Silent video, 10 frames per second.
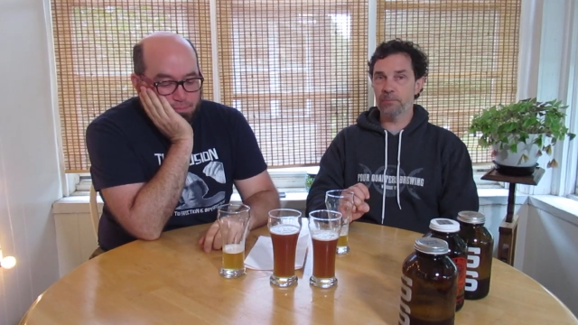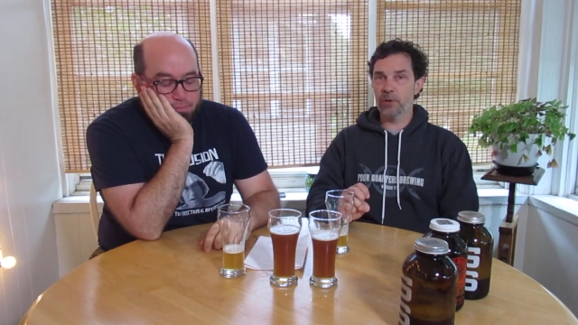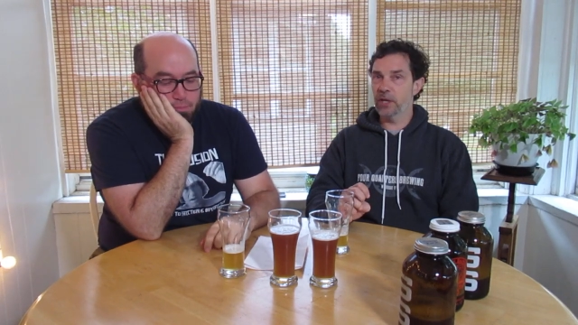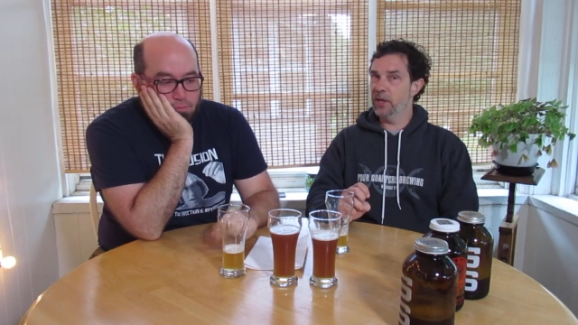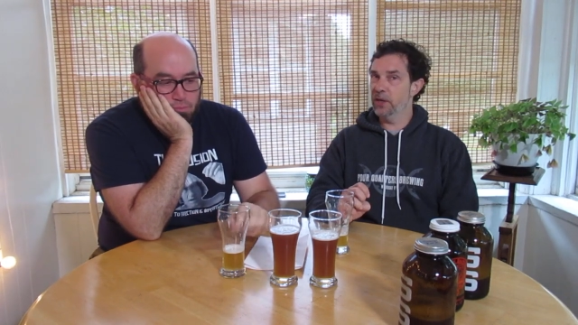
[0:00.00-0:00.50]

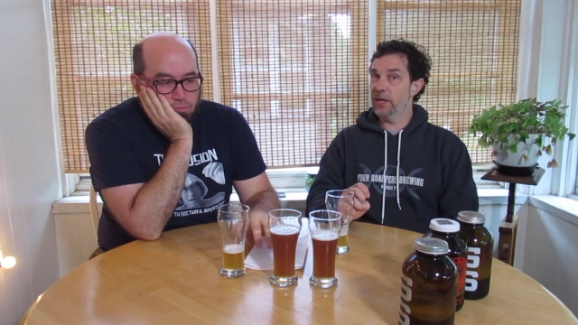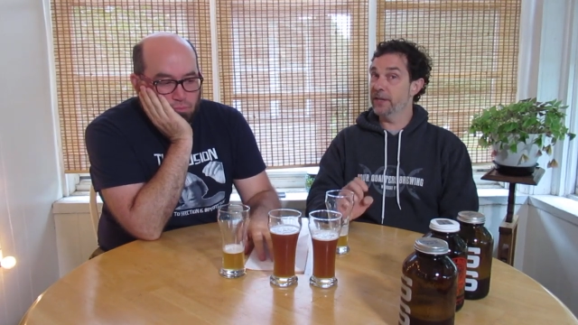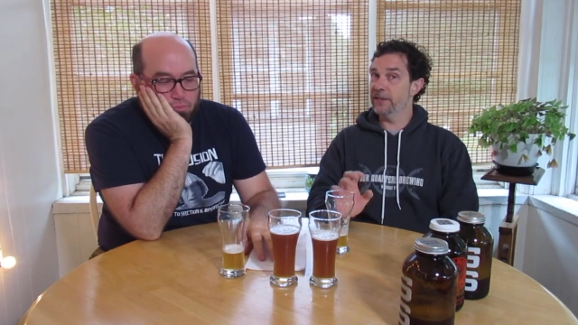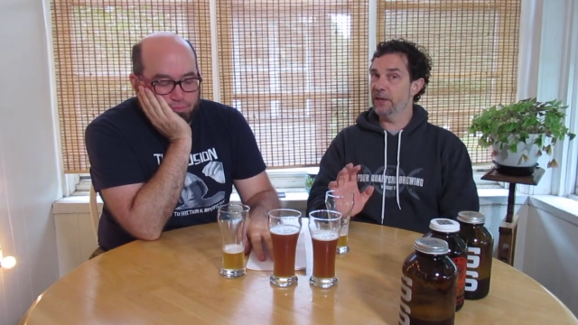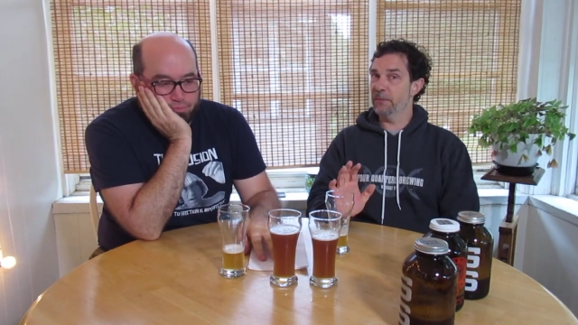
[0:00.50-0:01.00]
Speaker 1: pretty good."
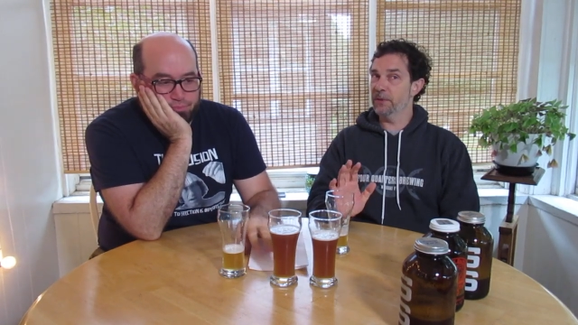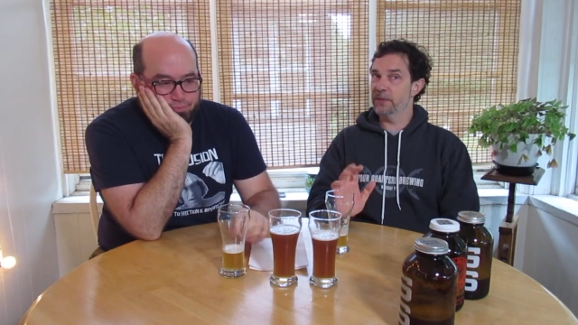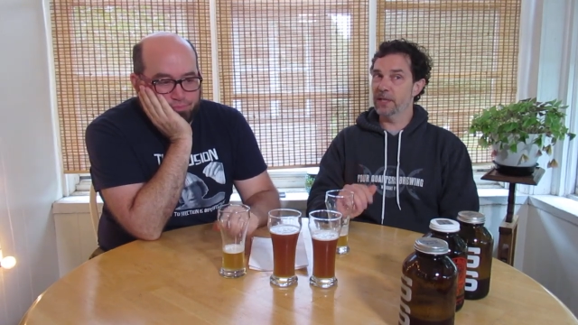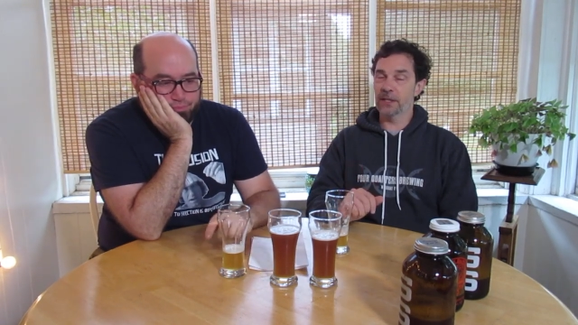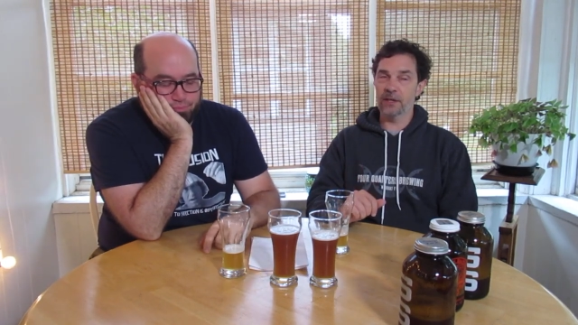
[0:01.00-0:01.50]
It's almost
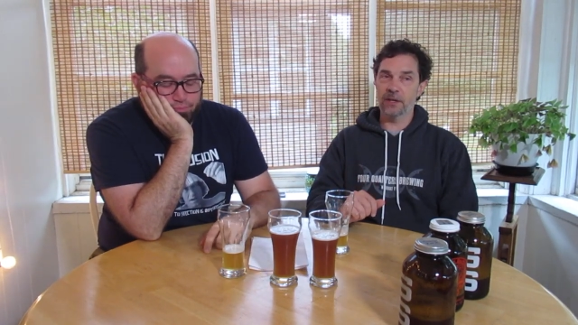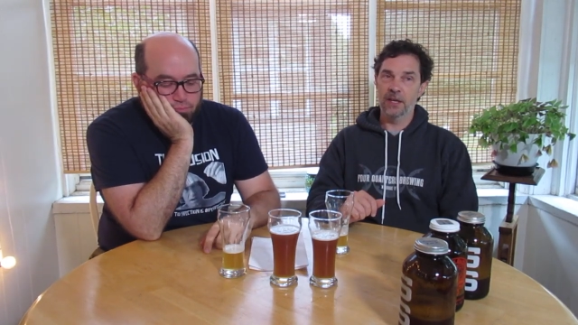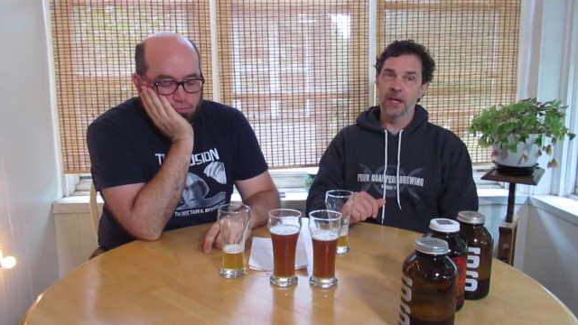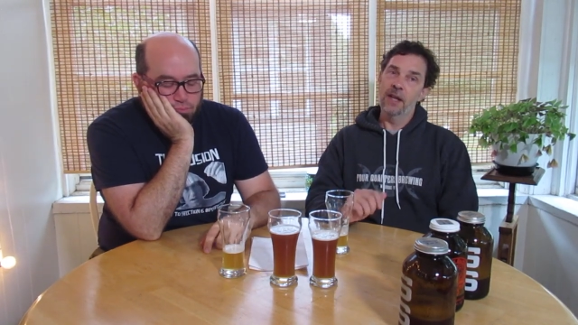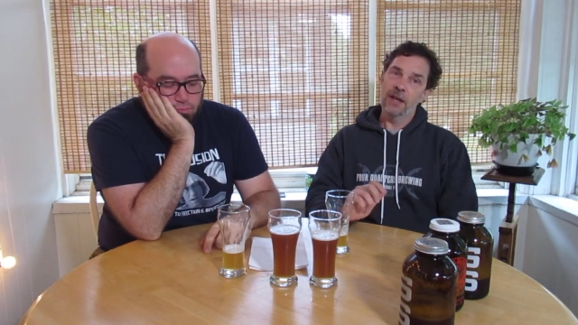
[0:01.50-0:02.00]
like they're
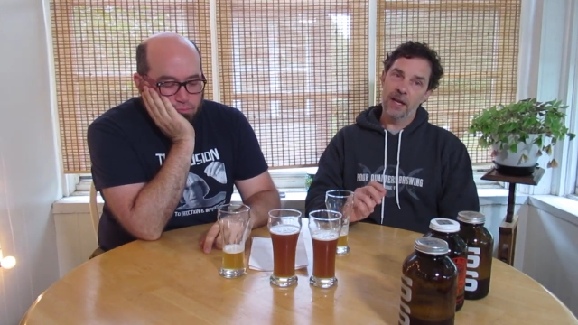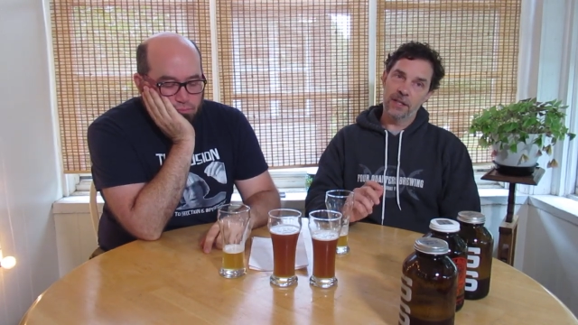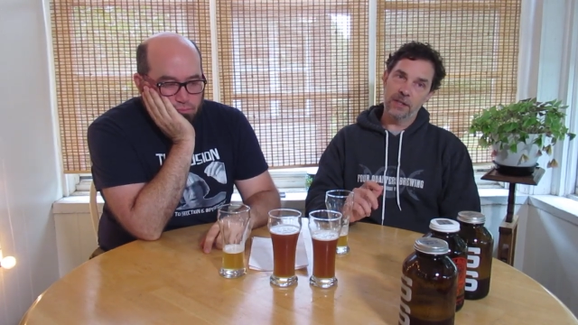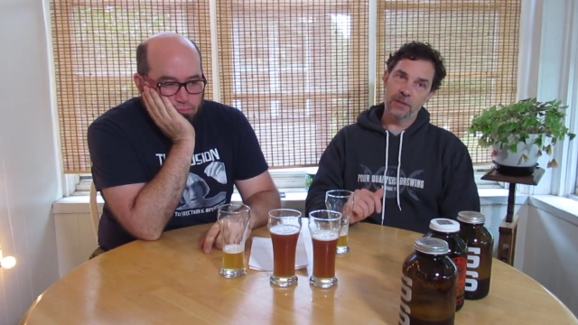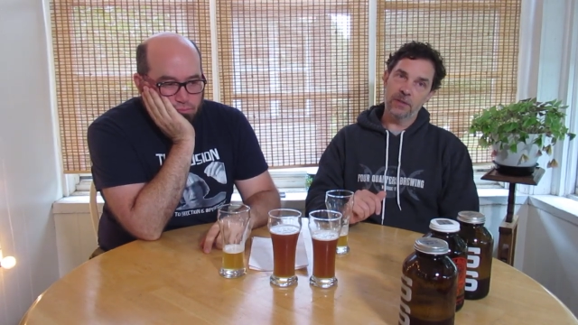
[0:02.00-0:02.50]

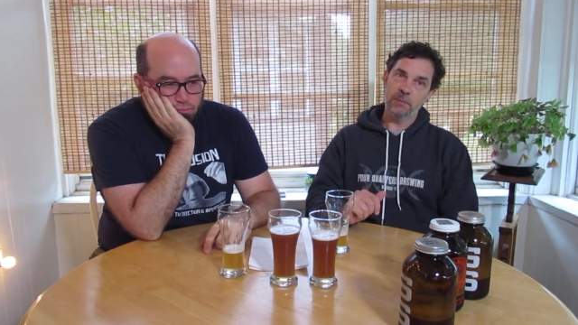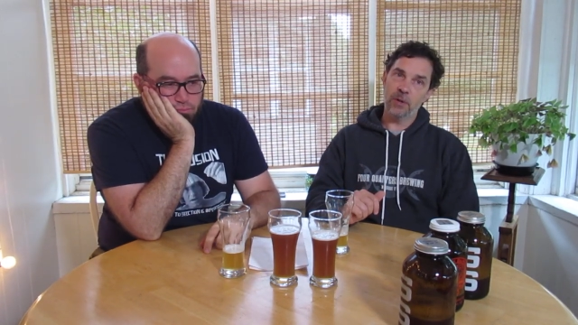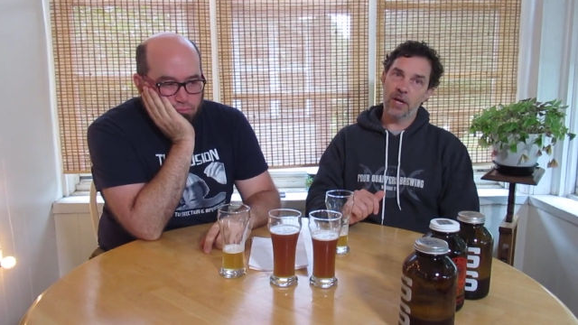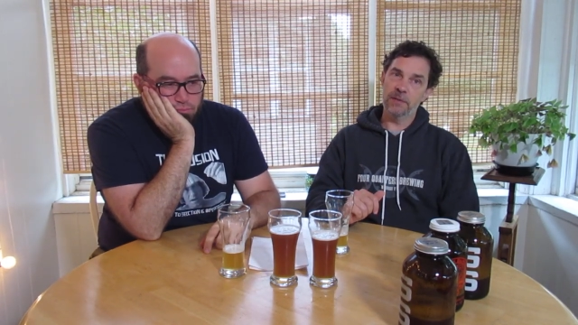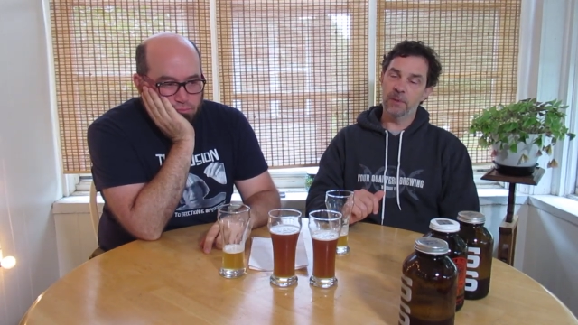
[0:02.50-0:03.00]
not that they're
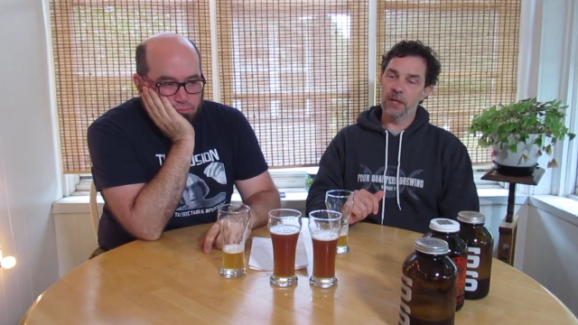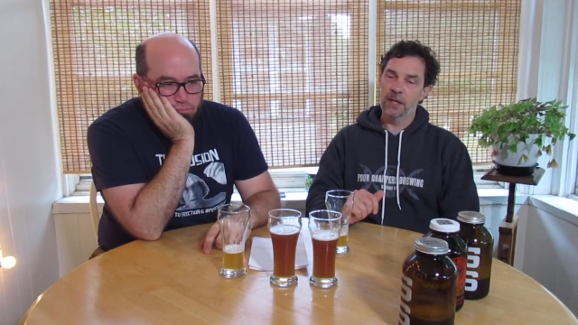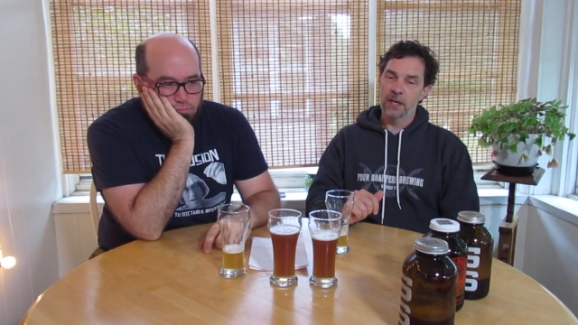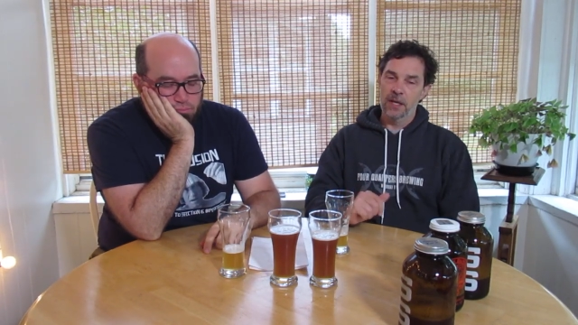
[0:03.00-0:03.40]
surprised, but